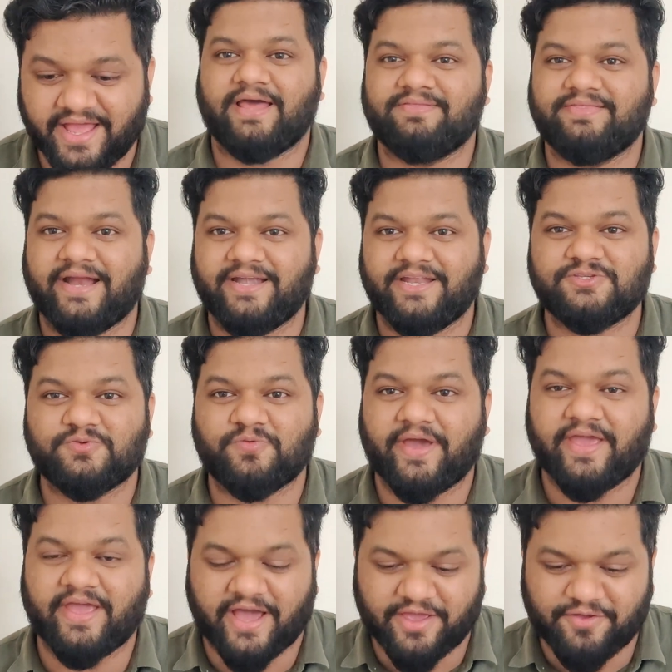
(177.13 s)
And that is
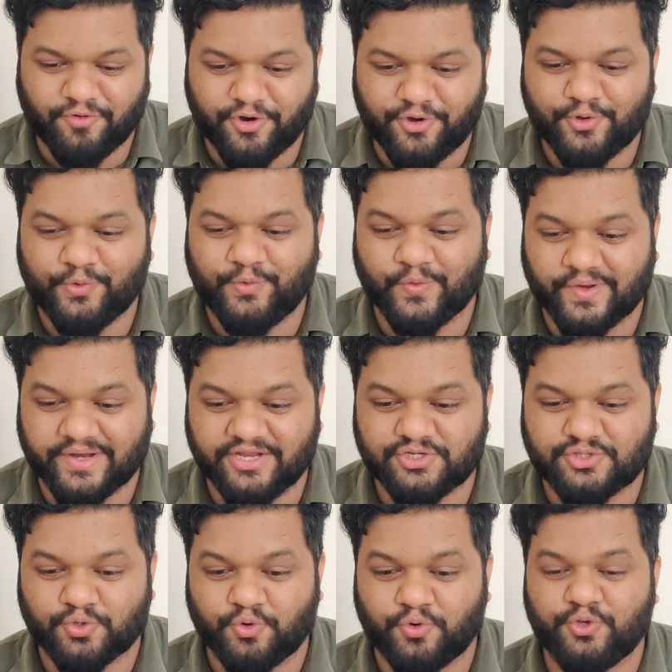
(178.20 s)
why I want to quickly
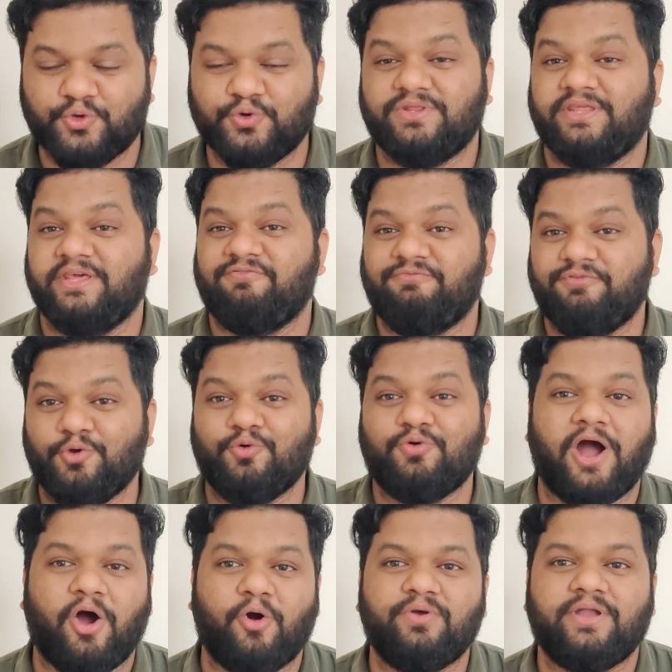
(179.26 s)
show you the view
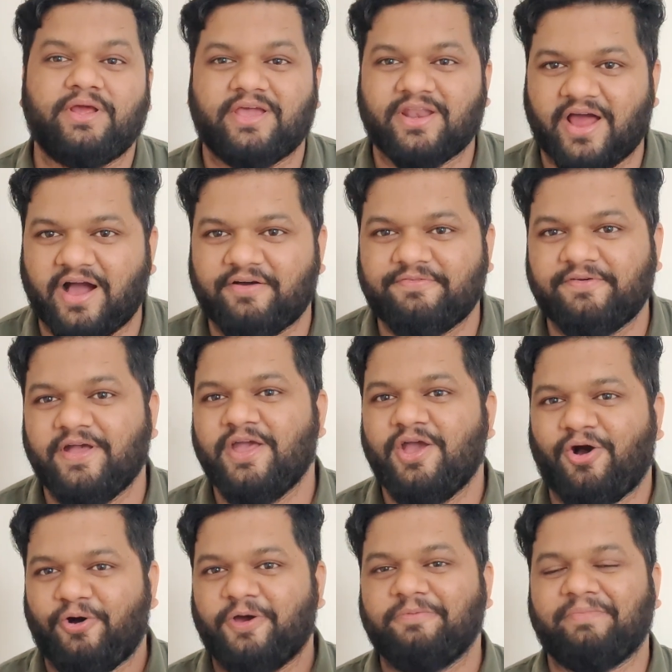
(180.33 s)
count graph
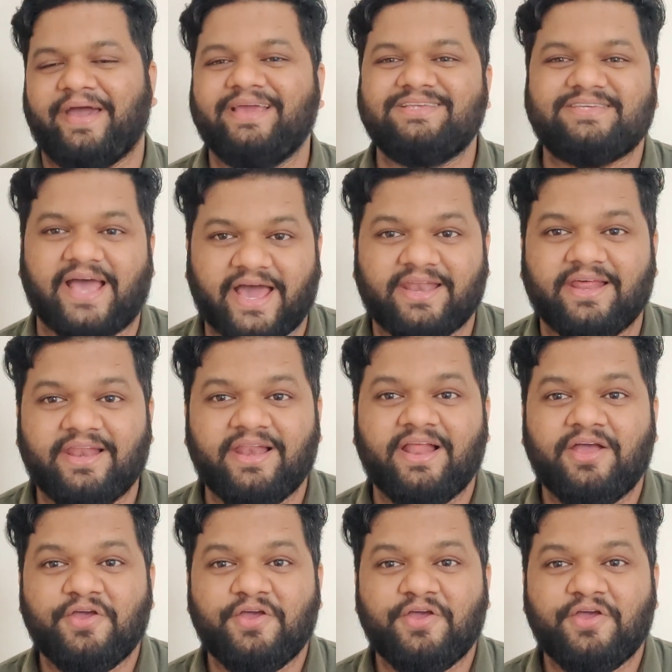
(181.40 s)
on my channel